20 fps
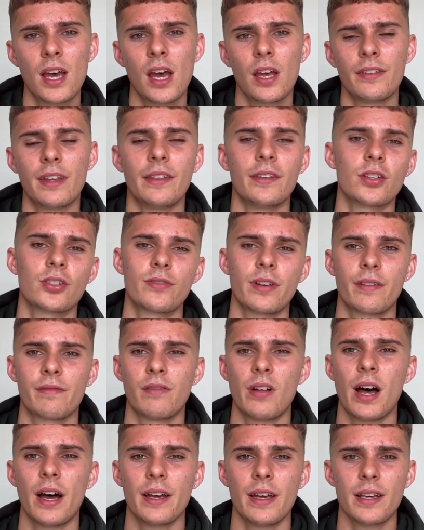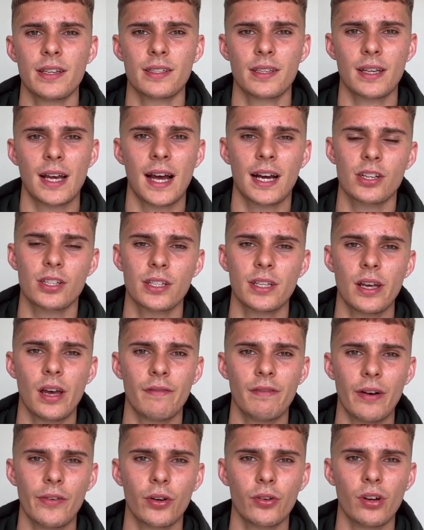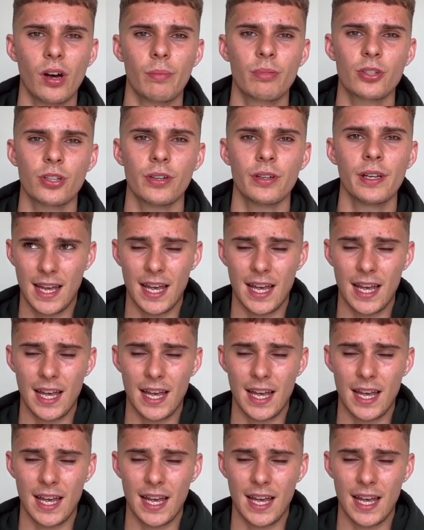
then the Streakfly is actually a very good option.